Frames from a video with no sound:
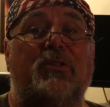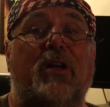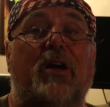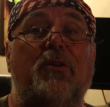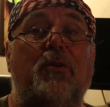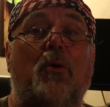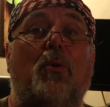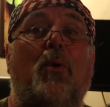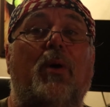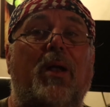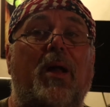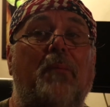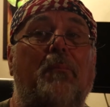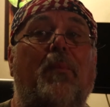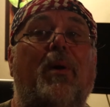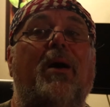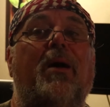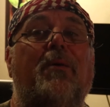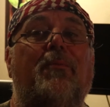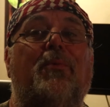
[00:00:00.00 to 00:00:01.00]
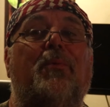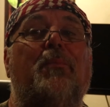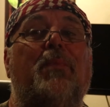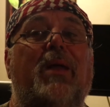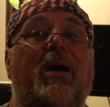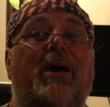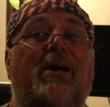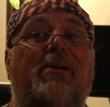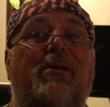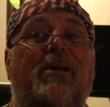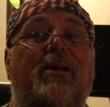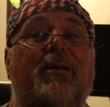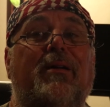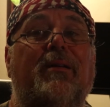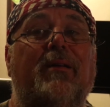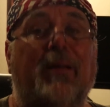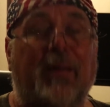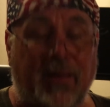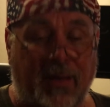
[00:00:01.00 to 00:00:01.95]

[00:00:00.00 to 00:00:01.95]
I know what I'm buying from now on.